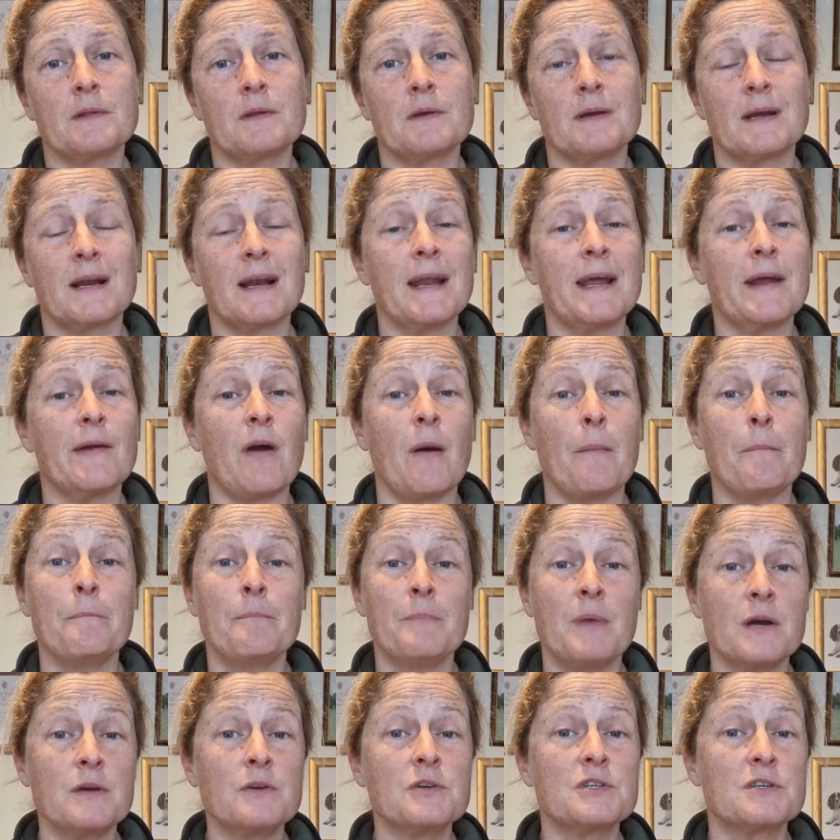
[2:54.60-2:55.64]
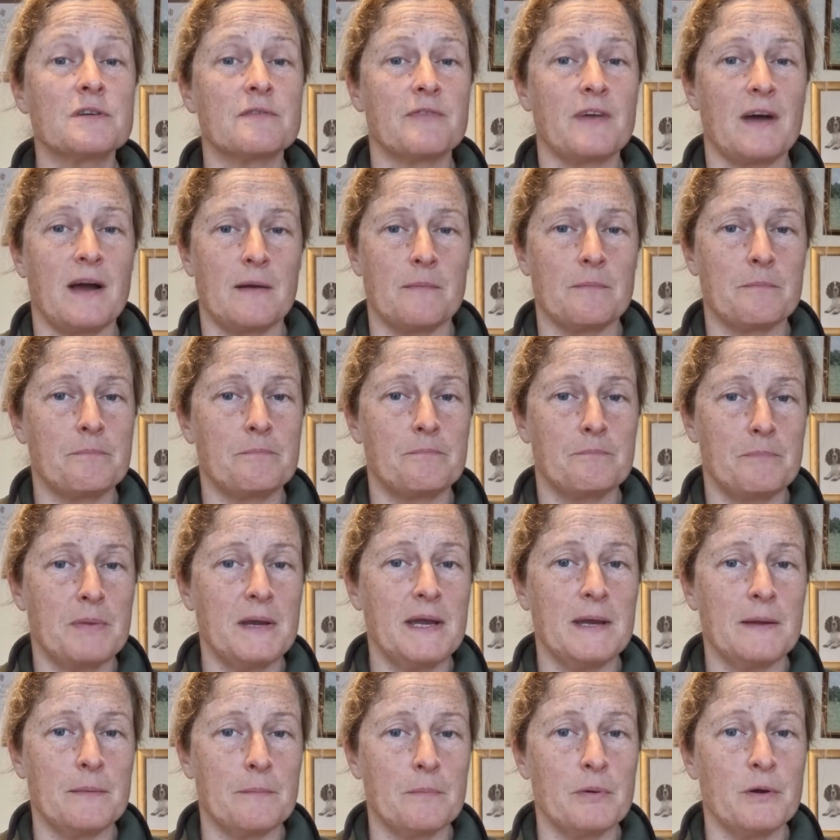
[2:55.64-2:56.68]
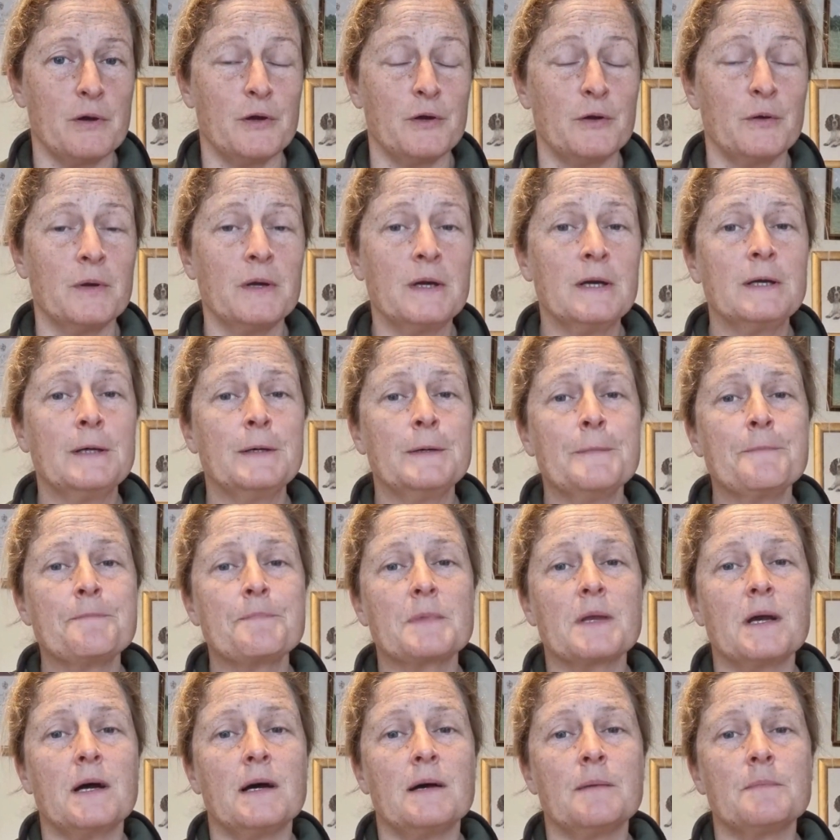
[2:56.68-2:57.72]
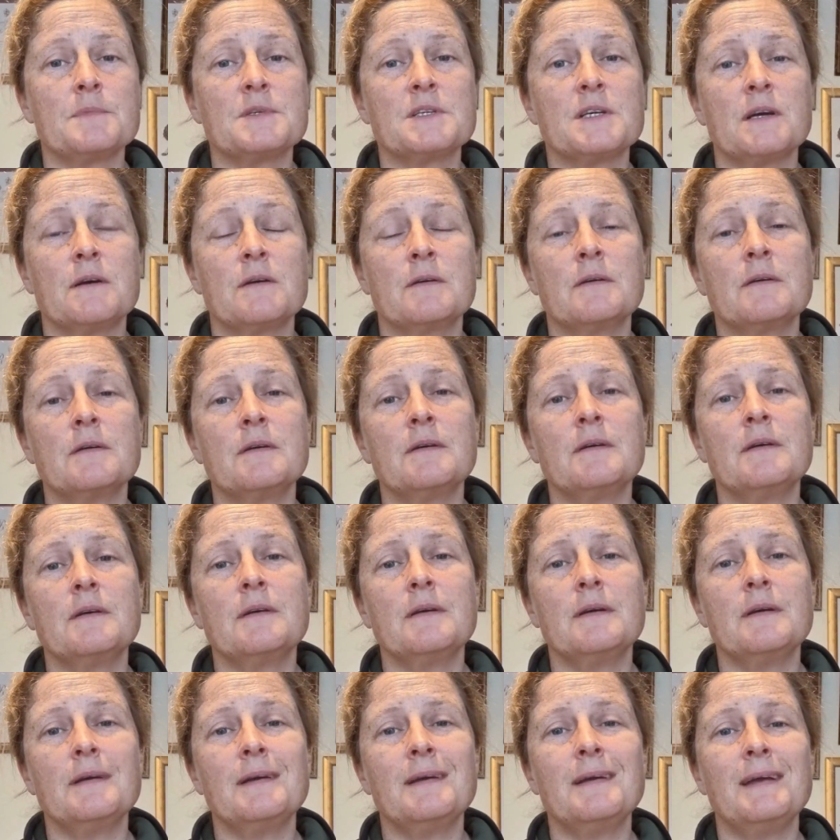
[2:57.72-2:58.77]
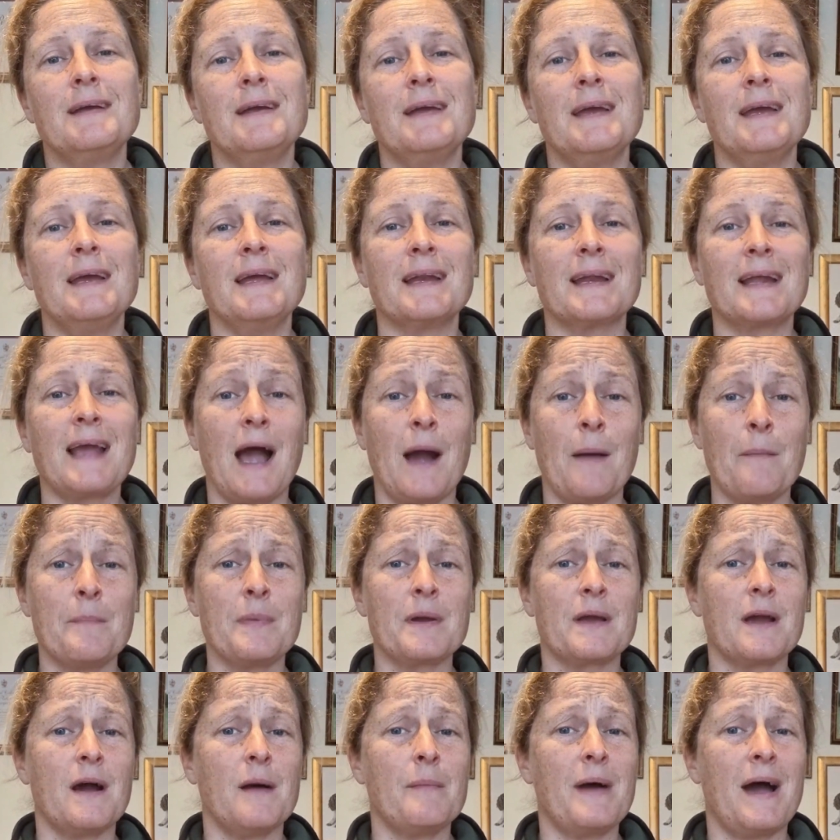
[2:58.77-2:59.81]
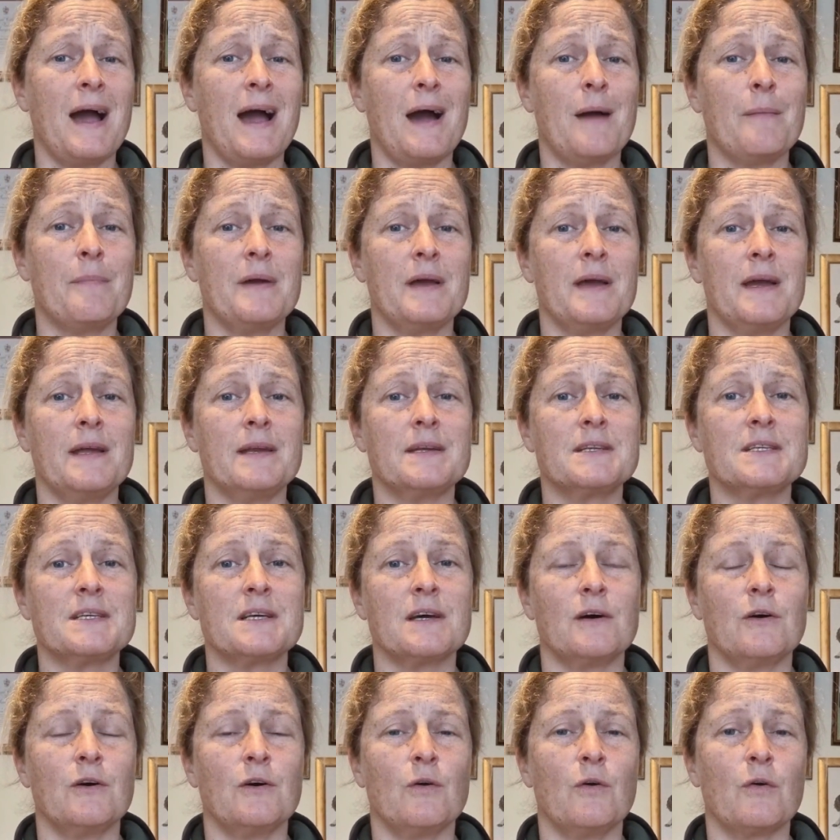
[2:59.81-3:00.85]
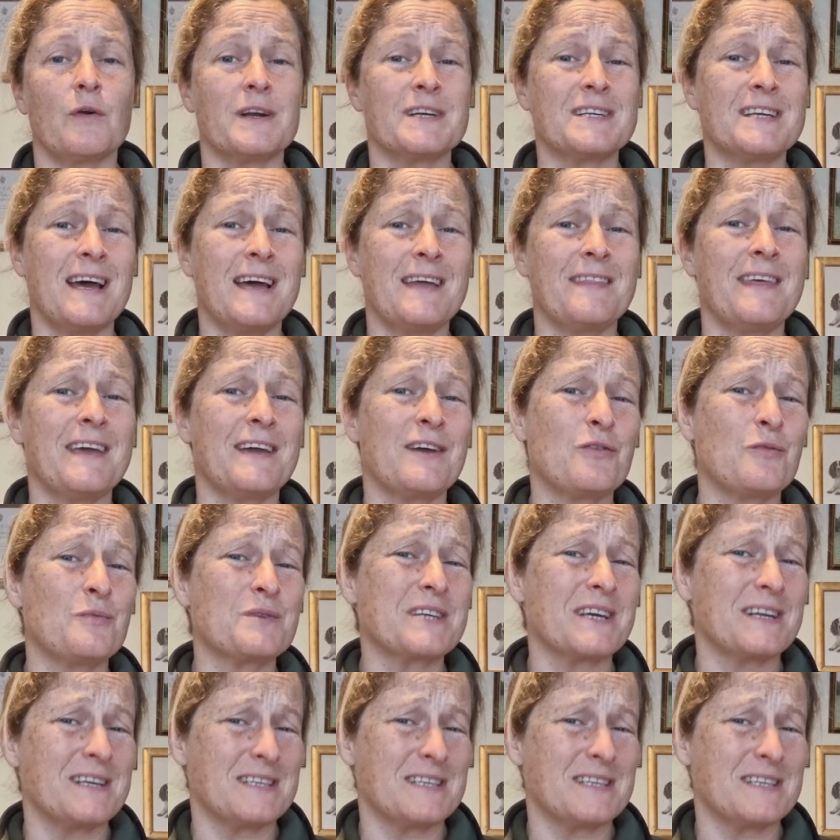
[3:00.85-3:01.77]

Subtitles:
clear up most of that pee and poo. So it can become a habit, or they can almost get a